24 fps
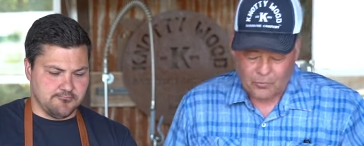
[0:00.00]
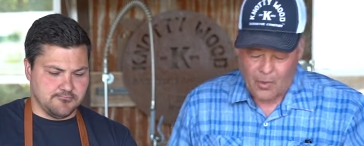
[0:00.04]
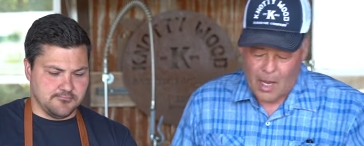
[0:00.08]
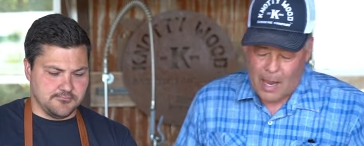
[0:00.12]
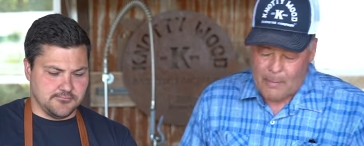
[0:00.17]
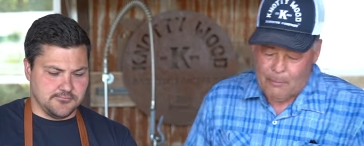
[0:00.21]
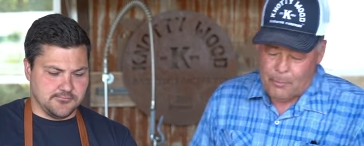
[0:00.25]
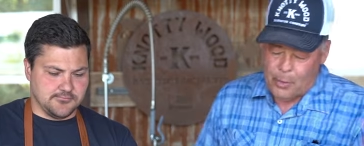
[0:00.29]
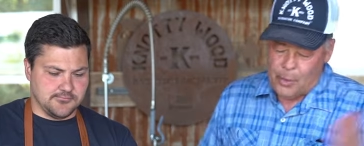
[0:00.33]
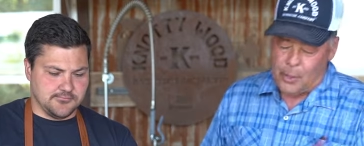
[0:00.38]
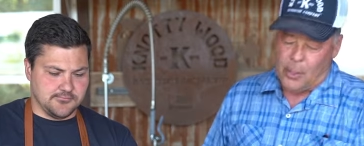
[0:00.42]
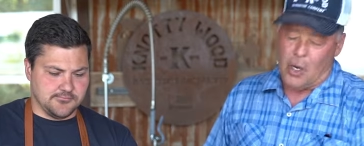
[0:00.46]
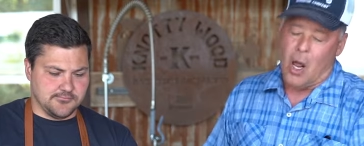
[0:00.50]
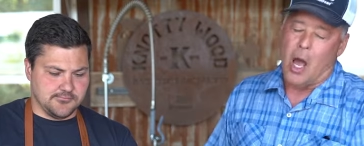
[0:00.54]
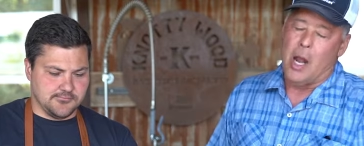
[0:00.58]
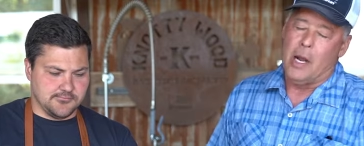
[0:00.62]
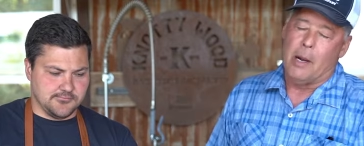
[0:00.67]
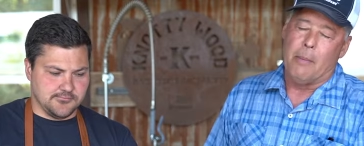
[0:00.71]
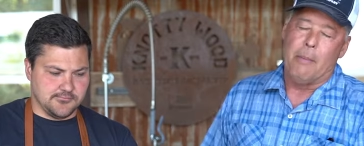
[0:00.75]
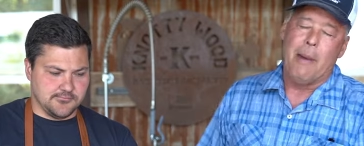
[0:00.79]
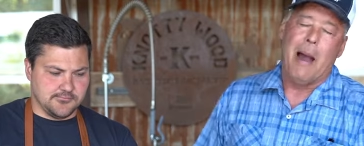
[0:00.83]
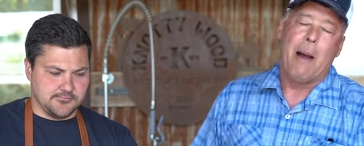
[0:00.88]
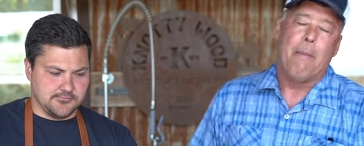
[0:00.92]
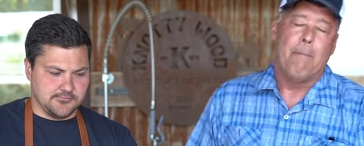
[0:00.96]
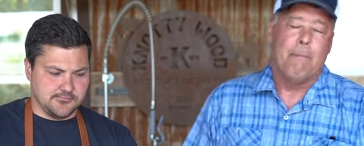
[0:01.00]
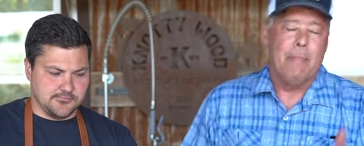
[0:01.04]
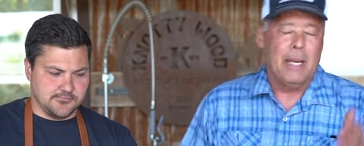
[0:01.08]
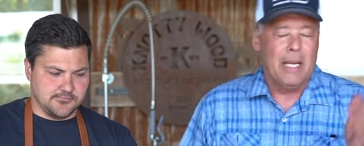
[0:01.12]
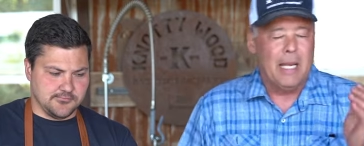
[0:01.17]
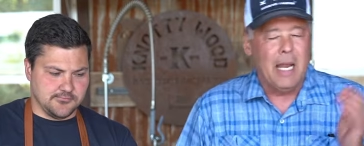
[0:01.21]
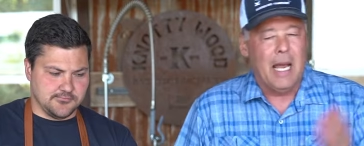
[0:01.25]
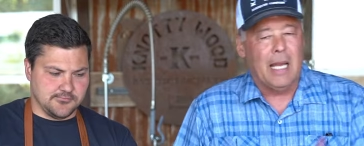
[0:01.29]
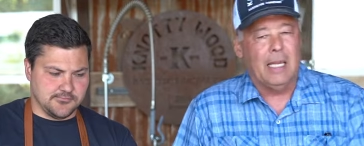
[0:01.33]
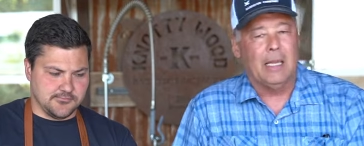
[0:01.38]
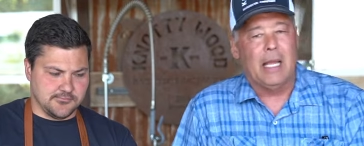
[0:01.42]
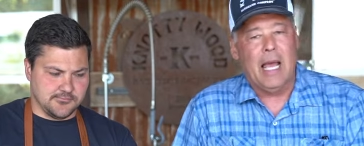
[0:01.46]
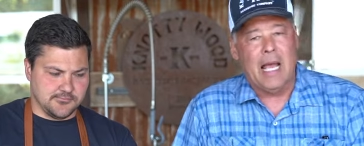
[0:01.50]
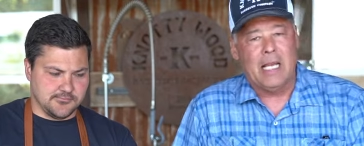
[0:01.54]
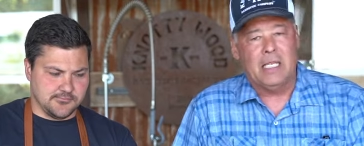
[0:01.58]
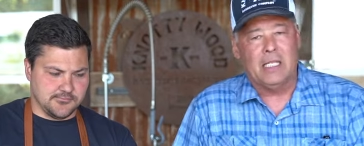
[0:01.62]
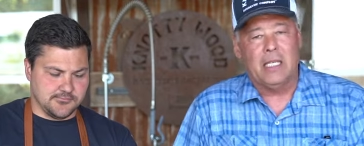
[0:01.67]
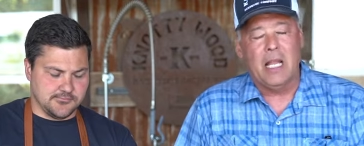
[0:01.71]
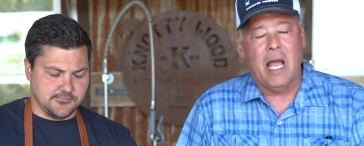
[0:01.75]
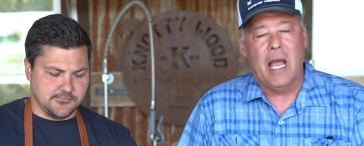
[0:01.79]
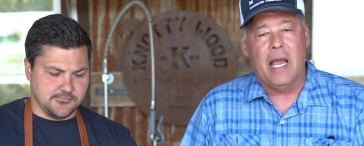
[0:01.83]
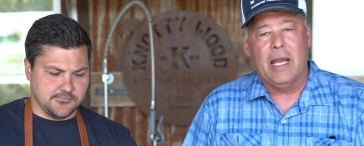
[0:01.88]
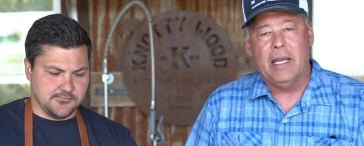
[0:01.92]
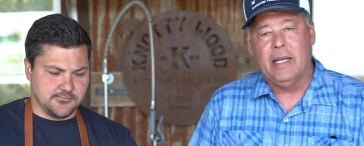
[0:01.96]
Speaker 1: I put it on at about midnight
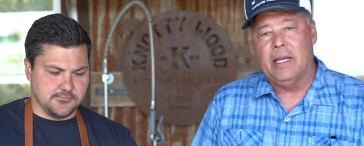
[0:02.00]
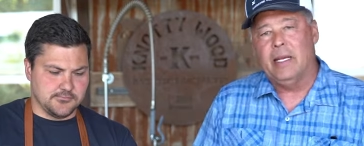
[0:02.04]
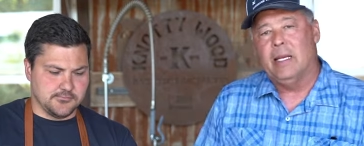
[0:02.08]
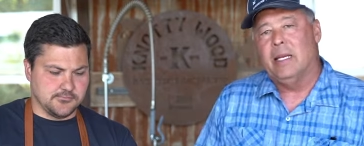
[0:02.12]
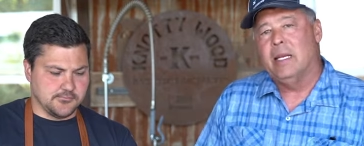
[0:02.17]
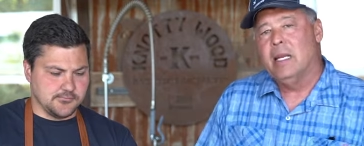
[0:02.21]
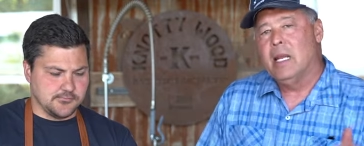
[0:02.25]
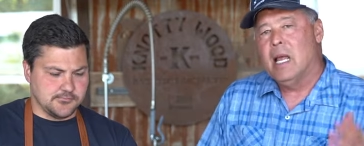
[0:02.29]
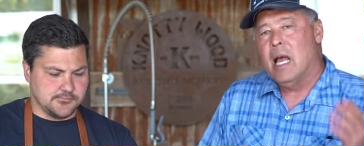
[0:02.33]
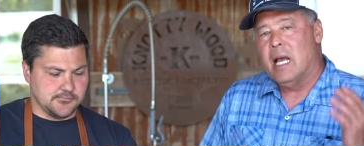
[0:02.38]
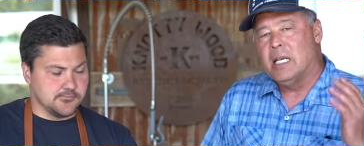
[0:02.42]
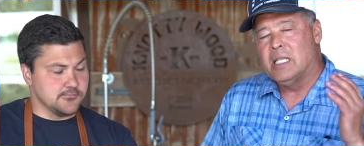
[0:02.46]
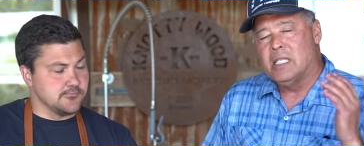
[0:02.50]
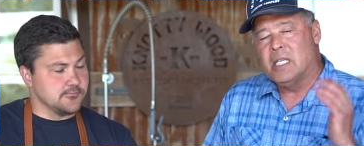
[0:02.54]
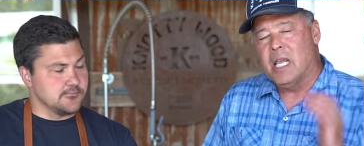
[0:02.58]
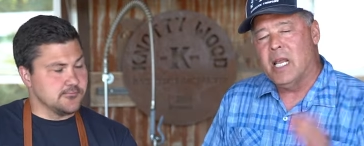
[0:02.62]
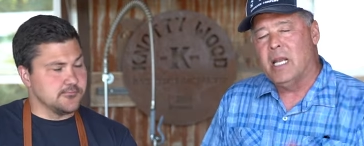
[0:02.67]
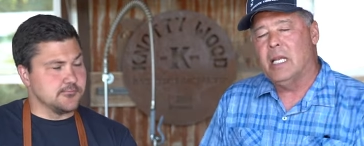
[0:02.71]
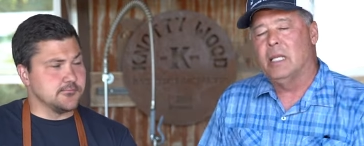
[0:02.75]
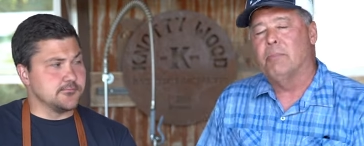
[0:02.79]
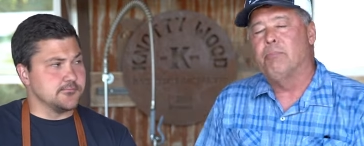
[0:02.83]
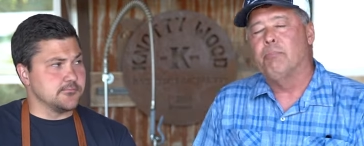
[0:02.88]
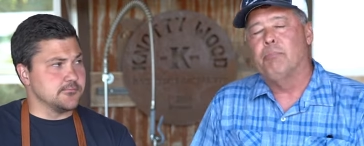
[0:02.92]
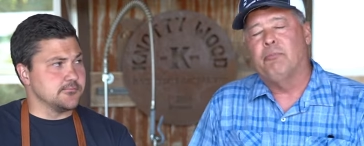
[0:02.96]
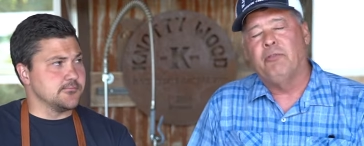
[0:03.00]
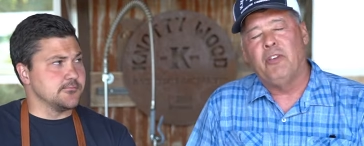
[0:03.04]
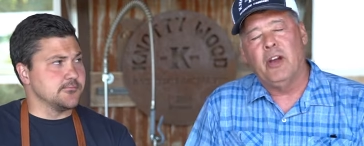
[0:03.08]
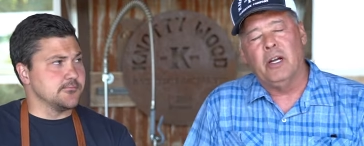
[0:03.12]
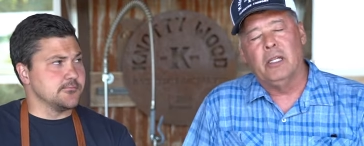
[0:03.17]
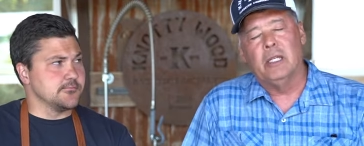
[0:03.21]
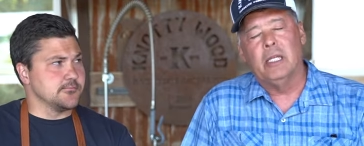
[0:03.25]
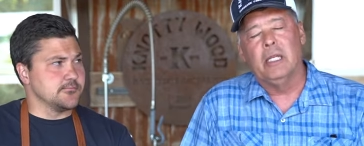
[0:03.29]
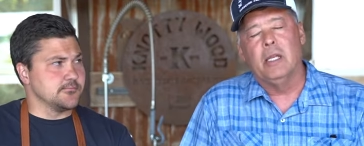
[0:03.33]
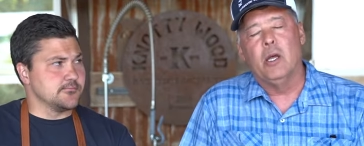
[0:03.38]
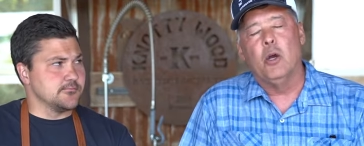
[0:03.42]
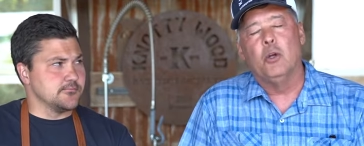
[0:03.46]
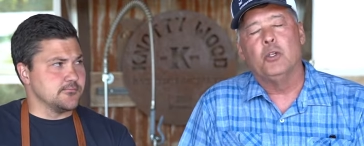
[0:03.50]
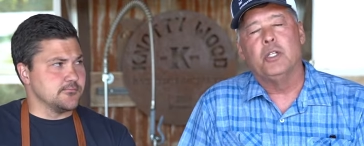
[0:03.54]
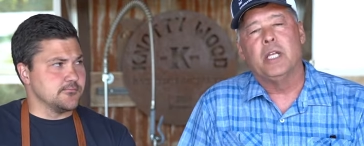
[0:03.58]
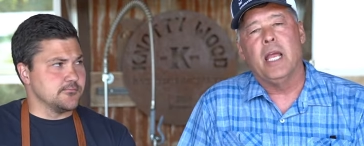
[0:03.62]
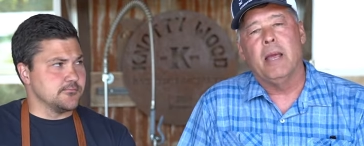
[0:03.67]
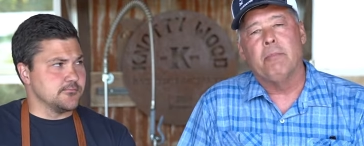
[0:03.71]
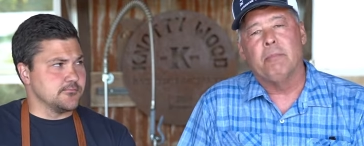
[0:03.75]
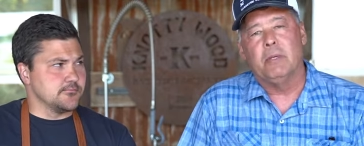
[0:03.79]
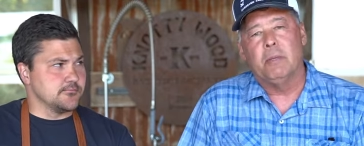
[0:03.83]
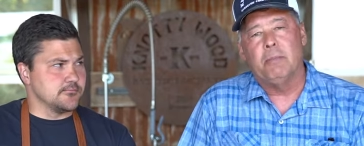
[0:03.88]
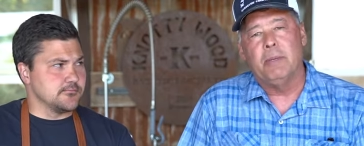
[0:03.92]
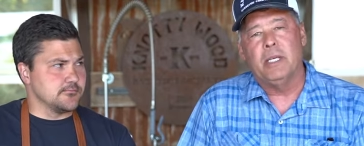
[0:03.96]
last night. I set it fairly low
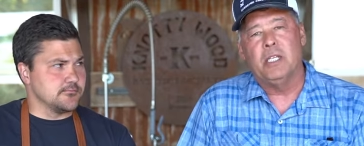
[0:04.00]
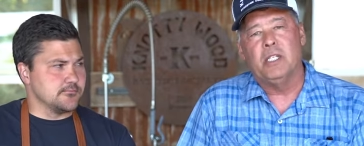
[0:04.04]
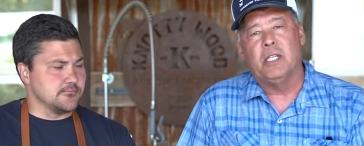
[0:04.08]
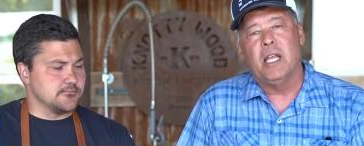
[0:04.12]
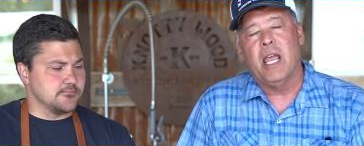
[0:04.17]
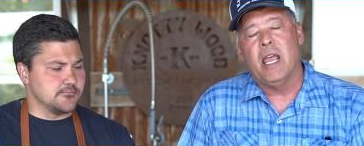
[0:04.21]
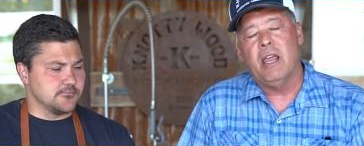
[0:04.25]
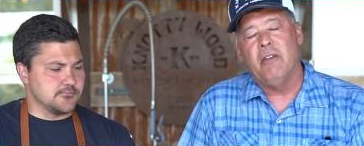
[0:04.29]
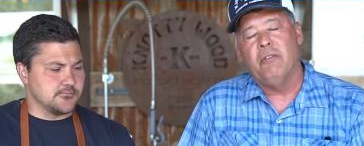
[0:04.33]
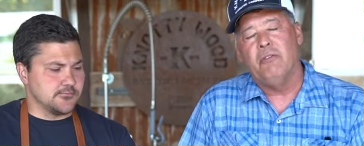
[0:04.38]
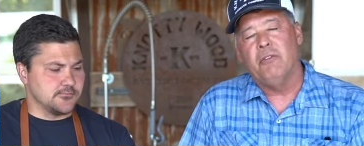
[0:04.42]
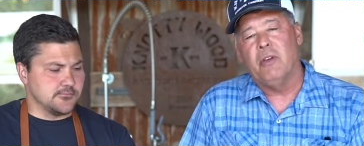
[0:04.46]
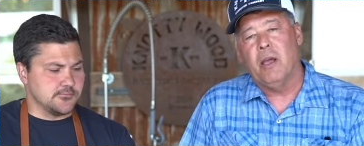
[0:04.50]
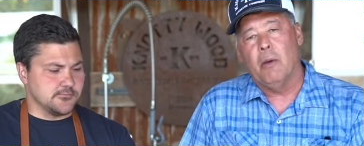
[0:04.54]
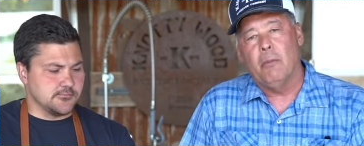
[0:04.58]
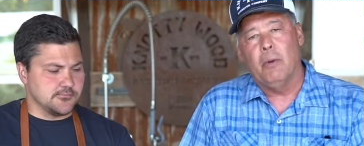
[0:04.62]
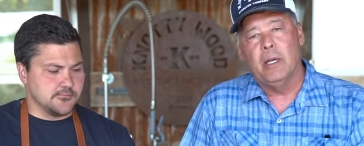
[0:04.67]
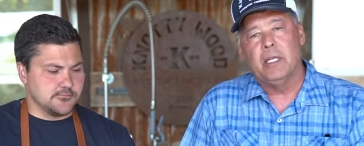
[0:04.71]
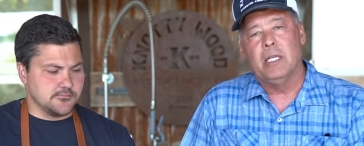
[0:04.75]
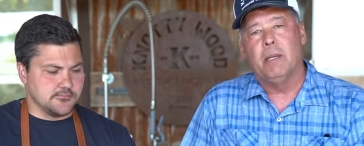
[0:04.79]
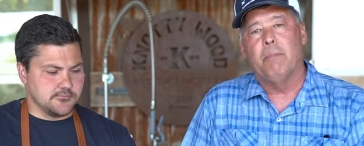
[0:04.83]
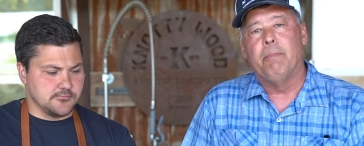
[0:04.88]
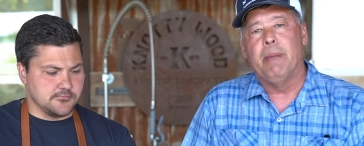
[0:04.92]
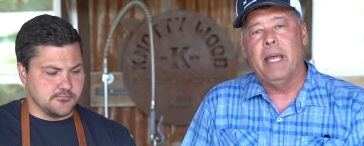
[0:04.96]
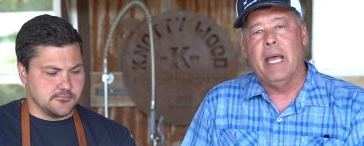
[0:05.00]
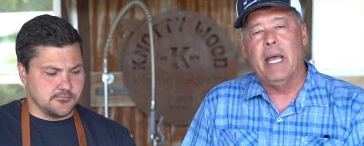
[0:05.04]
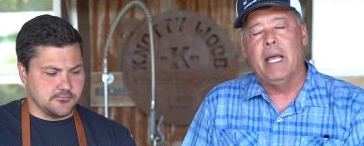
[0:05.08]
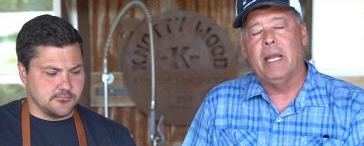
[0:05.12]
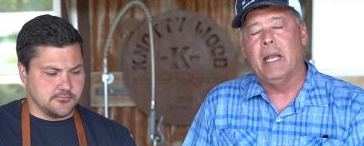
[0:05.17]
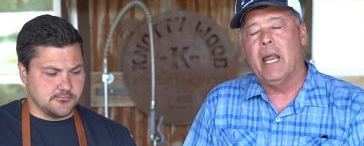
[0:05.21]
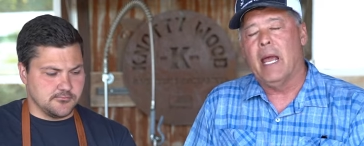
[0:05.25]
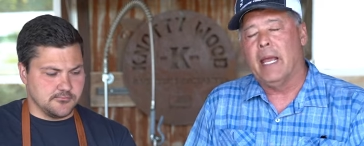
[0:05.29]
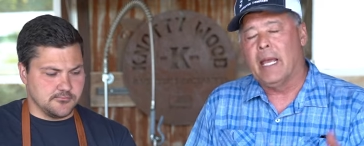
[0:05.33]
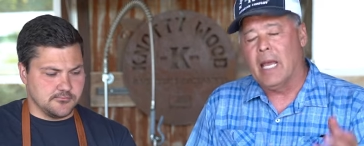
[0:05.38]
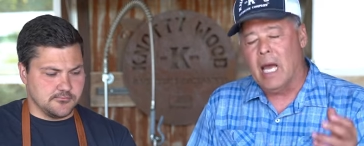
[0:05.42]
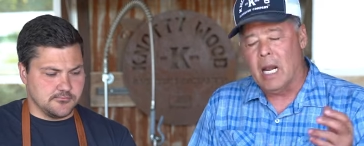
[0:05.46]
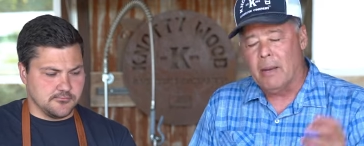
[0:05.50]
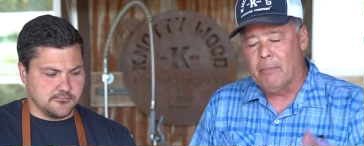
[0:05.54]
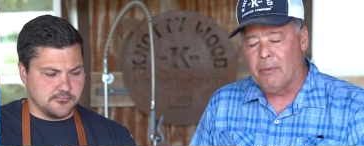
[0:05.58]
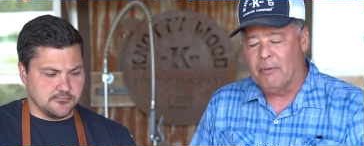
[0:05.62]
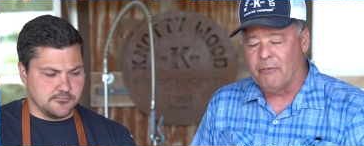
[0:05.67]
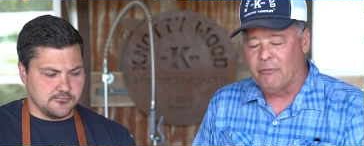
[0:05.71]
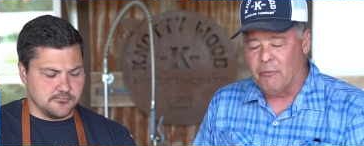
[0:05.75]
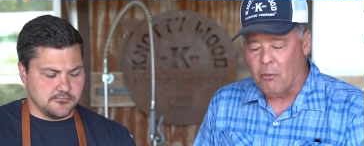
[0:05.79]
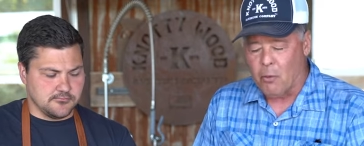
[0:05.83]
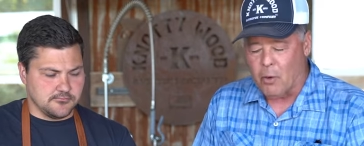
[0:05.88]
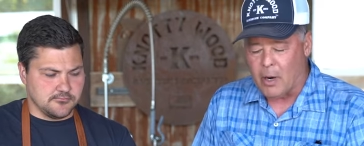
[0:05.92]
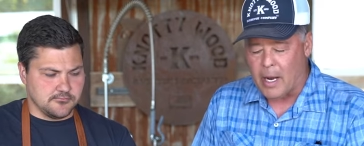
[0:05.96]
temp to be safe. I went to bed. I got up
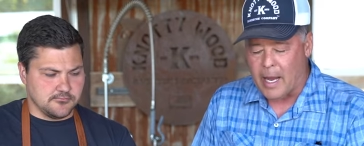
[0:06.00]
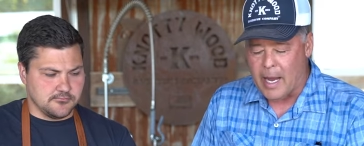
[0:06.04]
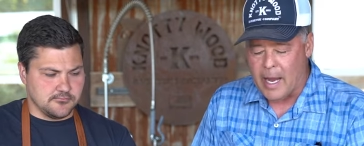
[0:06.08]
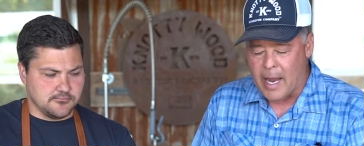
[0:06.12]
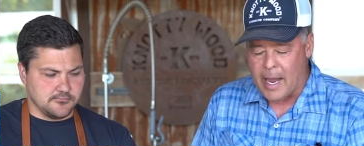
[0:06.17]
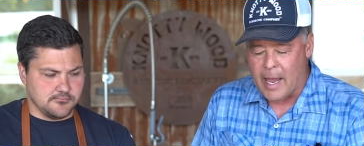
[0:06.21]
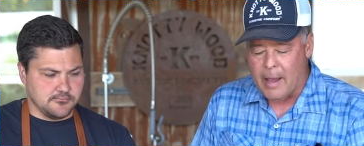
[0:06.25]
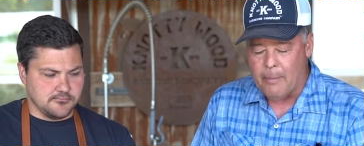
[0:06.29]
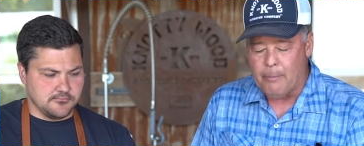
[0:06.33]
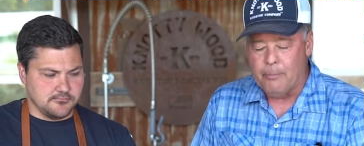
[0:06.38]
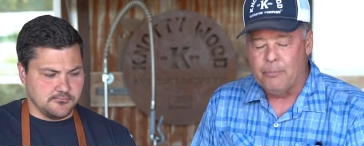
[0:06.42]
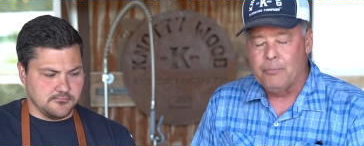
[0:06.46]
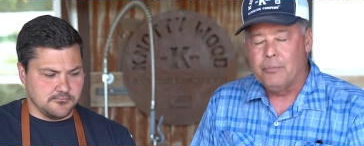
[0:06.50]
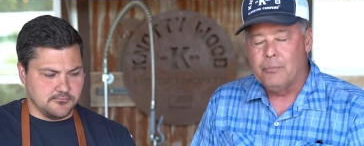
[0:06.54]
at 4 a.m.